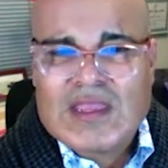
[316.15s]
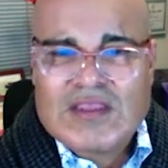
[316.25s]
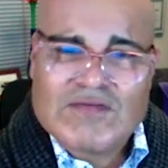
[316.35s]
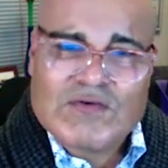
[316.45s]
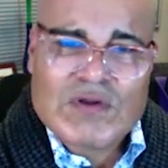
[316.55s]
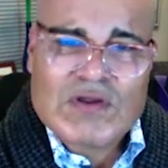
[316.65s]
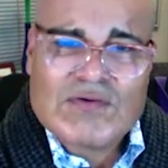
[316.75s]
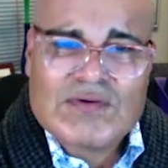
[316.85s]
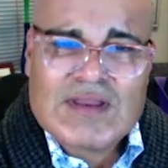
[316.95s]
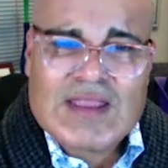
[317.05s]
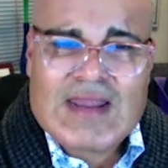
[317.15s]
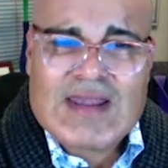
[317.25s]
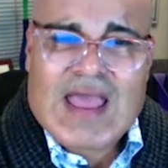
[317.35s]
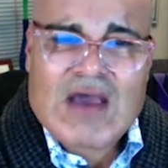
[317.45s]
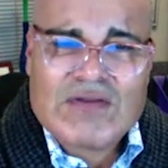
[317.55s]
You've grown, and
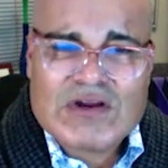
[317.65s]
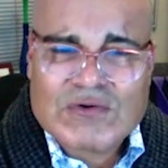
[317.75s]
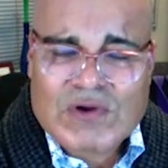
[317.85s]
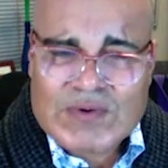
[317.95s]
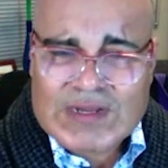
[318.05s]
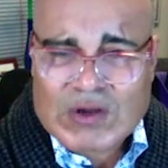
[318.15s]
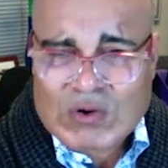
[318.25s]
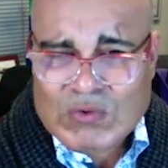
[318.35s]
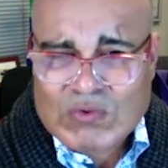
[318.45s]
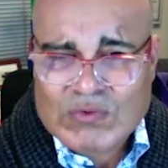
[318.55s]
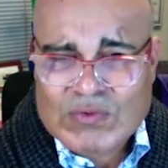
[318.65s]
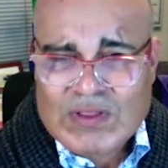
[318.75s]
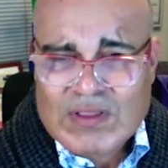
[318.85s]
now you're growing old.